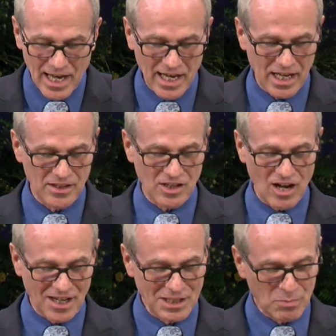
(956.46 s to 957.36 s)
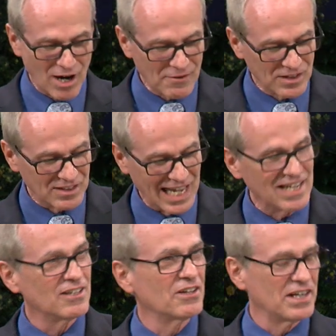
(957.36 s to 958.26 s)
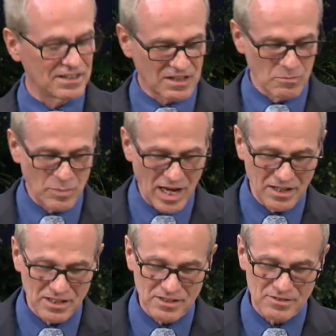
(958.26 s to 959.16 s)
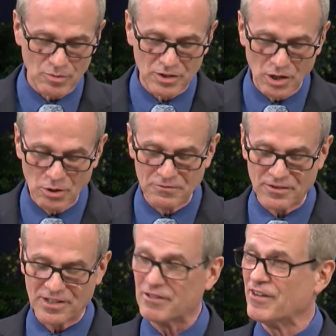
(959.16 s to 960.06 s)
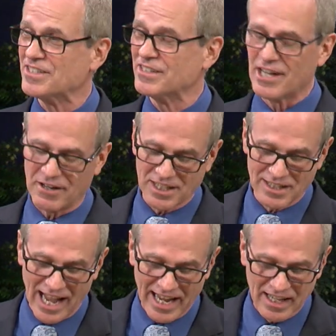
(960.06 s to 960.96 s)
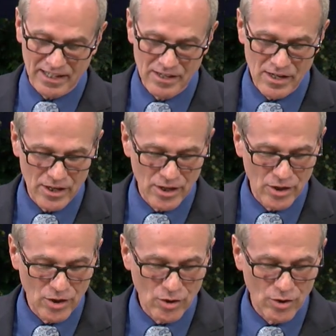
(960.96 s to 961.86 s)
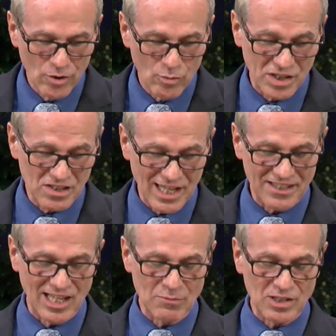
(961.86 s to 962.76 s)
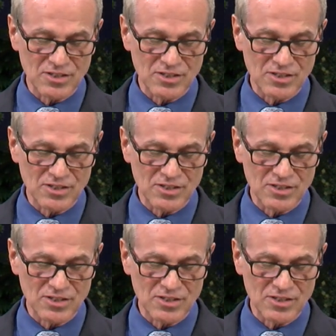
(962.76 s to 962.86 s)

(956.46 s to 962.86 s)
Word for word: and the godly prophet Daniel and his companions were known for their vegetarian diet which led them to